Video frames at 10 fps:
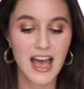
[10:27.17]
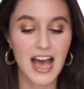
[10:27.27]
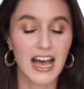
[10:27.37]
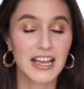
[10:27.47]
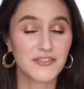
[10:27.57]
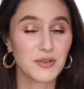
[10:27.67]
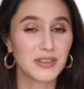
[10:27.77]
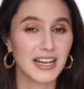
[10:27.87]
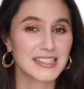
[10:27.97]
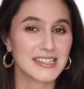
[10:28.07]
Uh, if you would
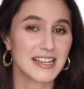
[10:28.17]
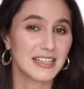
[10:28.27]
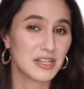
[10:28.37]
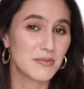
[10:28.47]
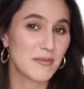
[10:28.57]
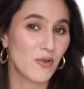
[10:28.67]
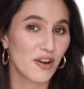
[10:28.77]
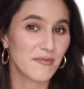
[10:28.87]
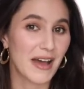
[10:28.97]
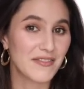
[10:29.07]
like to see a little bit more
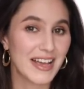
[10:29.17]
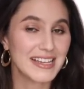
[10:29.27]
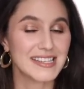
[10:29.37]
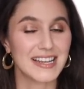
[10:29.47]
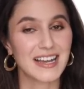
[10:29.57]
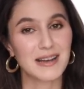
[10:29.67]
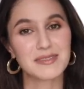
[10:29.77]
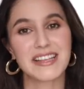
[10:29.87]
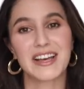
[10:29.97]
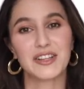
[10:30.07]
of my face, then come
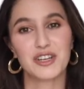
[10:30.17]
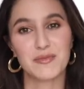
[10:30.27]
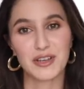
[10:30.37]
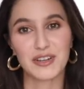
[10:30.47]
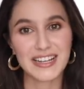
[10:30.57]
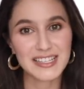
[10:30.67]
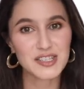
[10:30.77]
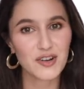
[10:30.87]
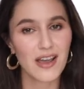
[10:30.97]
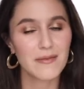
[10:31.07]
say hello to me on
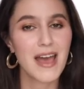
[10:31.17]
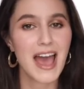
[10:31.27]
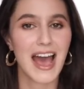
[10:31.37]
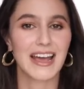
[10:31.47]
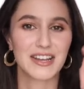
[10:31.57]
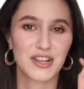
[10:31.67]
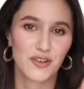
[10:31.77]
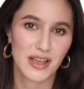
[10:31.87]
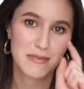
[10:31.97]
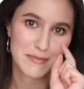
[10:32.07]
Instagram at
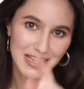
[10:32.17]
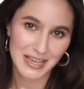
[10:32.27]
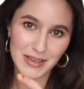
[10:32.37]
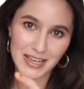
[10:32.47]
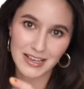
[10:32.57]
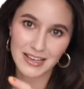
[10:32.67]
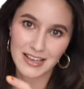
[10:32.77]
Karima McKimmie.